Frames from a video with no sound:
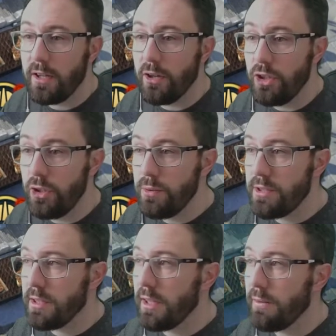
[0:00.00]
Use
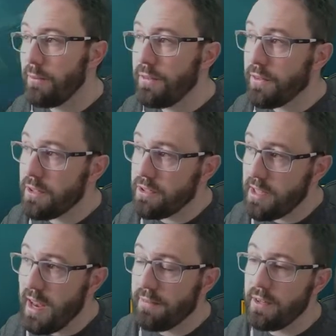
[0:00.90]
it. It refreshes
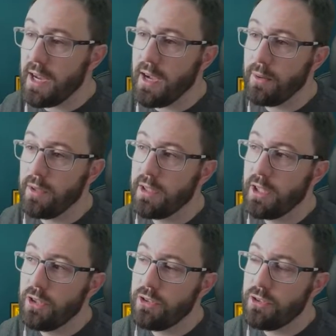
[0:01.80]
every hour.
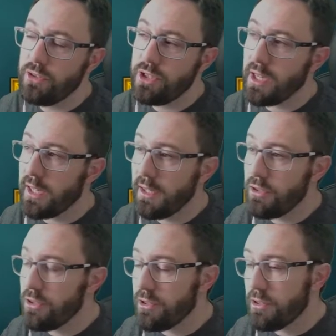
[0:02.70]
Check it
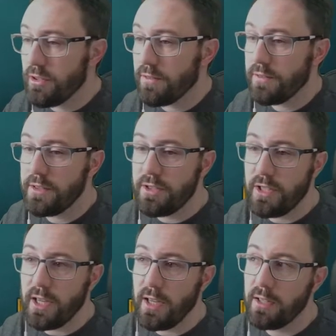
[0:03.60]
just as often as you
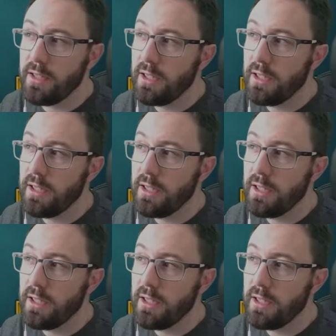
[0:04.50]
can.